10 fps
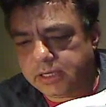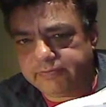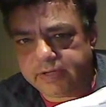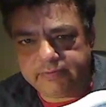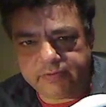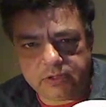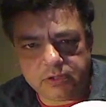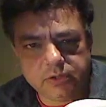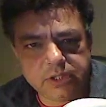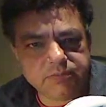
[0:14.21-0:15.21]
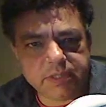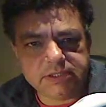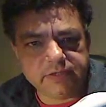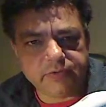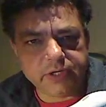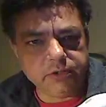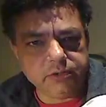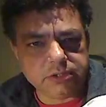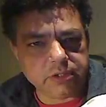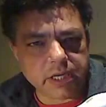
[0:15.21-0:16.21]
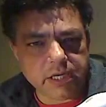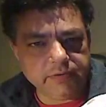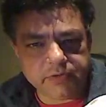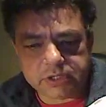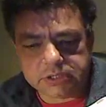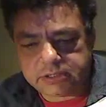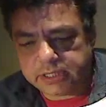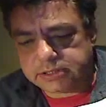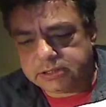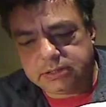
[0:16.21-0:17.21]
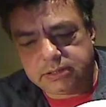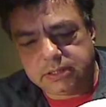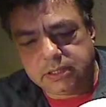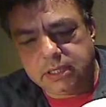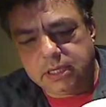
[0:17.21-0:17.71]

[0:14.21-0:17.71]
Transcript: ever having to do expensive redos on any of your constructions,